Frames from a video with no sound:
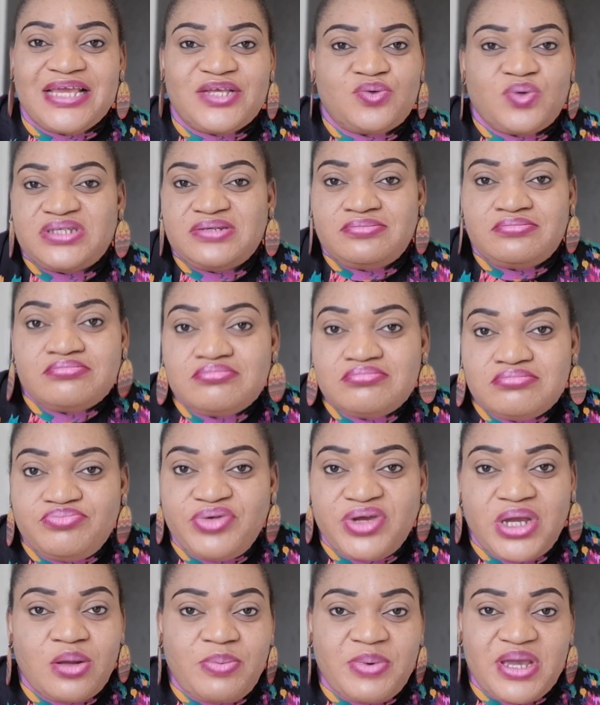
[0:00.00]
it wasn't
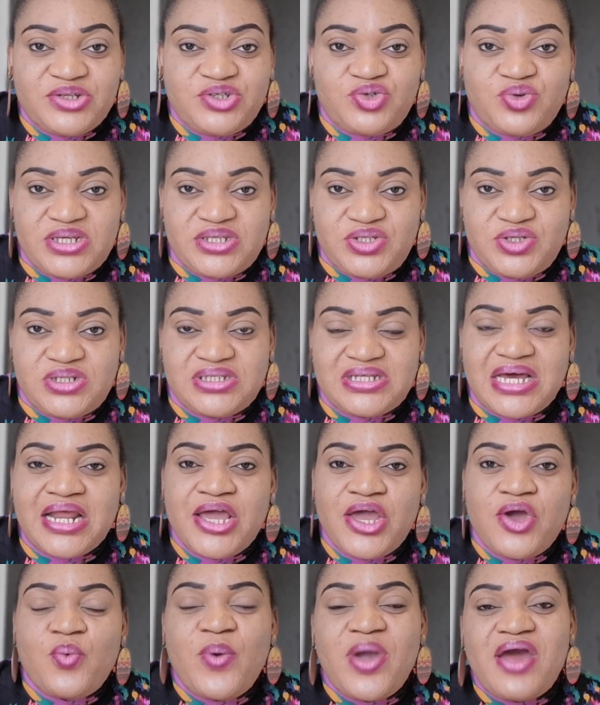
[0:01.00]
bringing up interest, you understand?
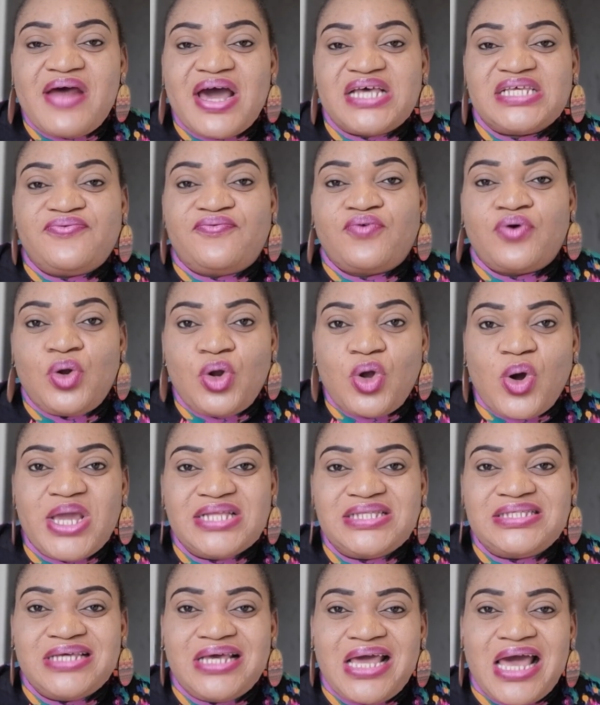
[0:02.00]
Whereas for
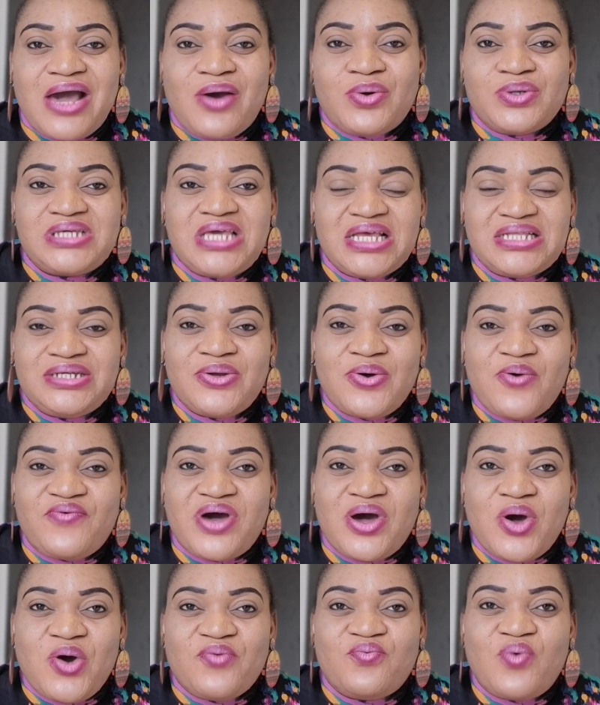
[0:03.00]
Lloyds, I was getting offer
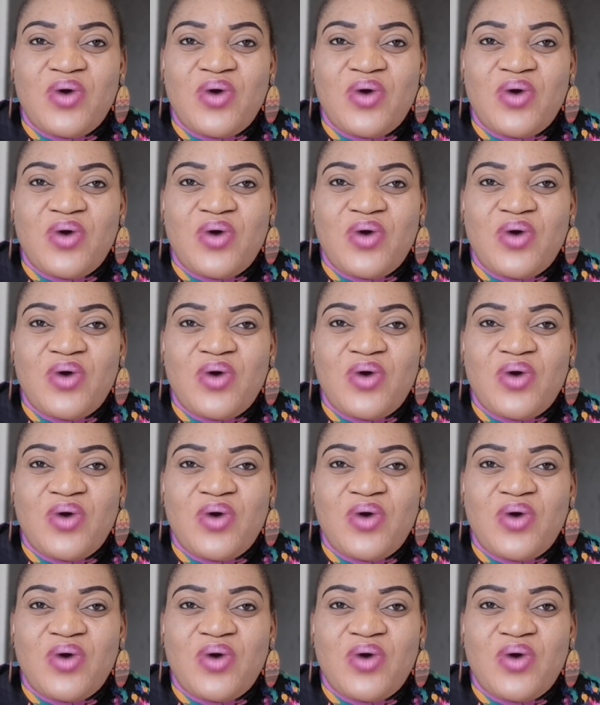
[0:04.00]
of